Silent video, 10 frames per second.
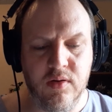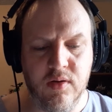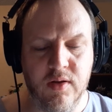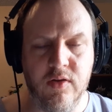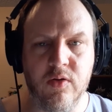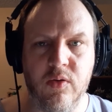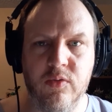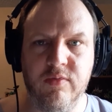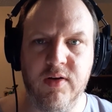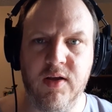in their own
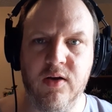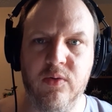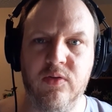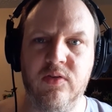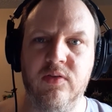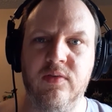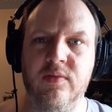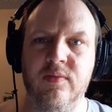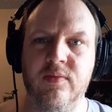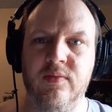videos,
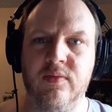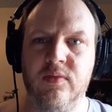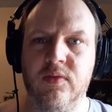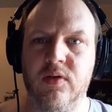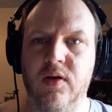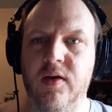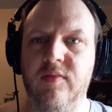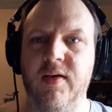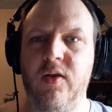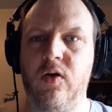if
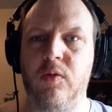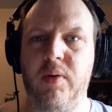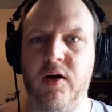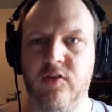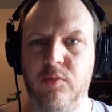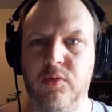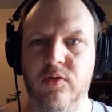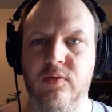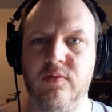at all possible.